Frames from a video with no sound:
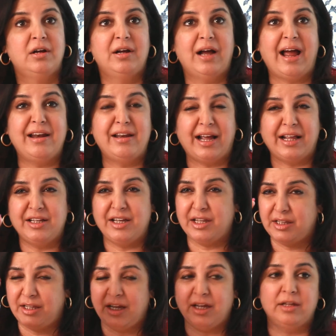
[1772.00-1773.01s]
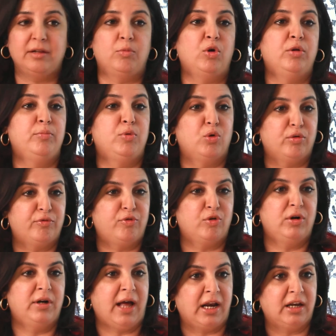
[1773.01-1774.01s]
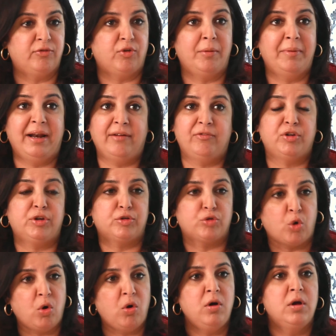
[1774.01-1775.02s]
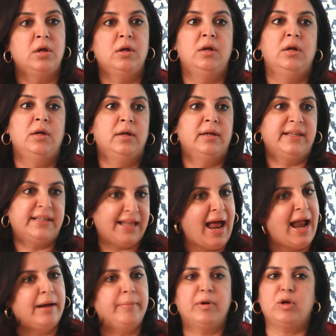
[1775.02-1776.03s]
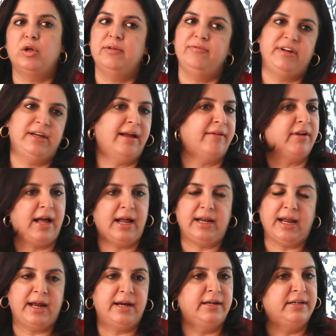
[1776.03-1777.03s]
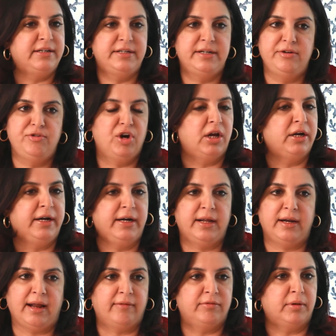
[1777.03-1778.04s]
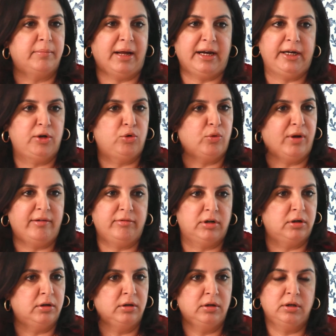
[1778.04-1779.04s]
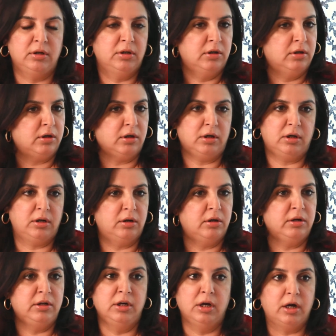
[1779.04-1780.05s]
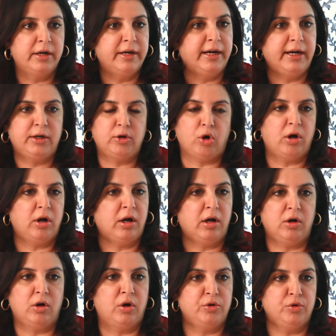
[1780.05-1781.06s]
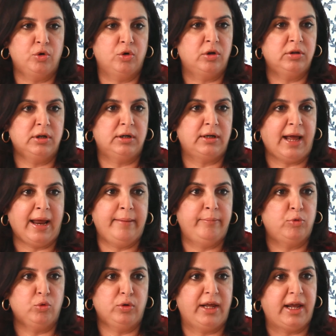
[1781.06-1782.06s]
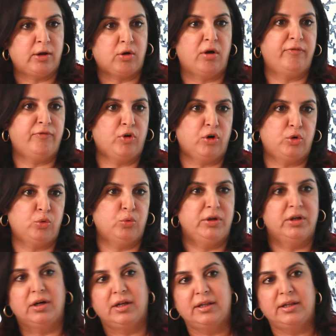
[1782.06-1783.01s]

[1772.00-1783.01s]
I just think it's the most beautiful dance form, and I was so sad because I really didn't have the money to ever learn it, or the time to take off for 2 years.